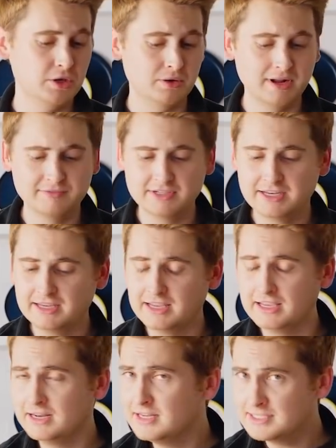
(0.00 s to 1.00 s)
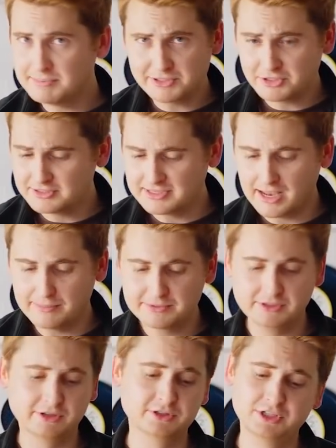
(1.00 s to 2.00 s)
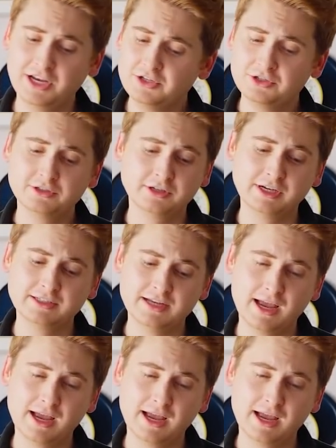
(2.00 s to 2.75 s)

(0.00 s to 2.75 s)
You don't have to take any special steps or change your cooking